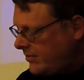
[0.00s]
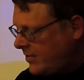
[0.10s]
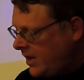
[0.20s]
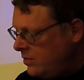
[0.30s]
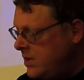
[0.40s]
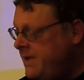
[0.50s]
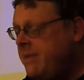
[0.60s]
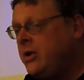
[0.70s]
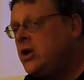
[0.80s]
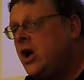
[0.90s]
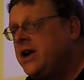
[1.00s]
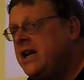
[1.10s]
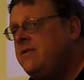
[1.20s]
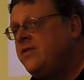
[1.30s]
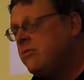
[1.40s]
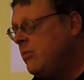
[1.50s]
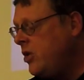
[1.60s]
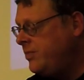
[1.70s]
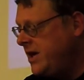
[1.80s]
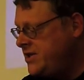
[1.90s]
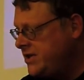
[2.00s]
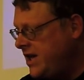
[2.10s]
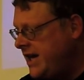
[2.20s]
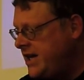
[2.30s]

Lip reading: When people log in from remote places like